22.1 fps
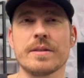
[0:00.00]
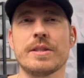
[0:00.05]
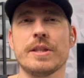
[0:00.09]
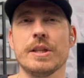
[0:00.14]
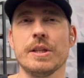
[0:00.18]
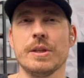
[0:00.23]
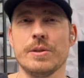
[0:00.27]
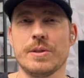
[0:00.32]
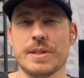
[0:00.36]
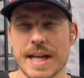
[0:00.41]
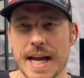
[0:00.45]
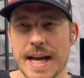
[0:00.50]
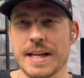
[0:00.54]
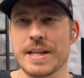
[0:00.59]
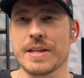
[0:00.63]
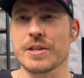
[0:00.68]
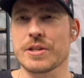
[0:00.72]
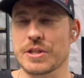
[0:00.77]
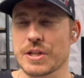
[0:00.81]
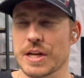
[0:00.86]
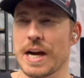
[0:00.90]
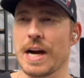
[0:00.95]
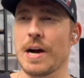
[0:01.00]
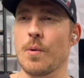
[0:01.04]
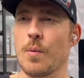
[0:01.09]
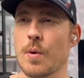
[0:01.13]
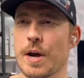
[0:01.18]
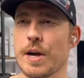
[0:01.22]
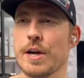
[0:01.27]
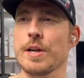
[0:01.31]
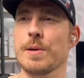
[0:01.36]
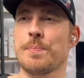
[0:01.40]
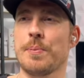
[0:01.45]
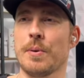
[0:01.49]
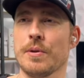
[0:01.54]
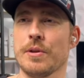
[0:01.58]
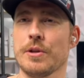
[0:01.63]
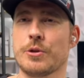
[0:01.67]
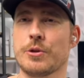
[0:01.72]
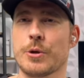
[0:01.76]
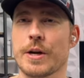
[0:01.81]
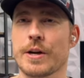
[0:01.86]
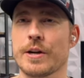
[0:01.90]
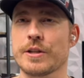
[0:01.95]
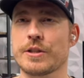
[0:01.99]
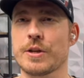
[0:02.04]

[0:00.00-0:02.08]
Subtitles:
do you take your shot? Where do you pull the trigger?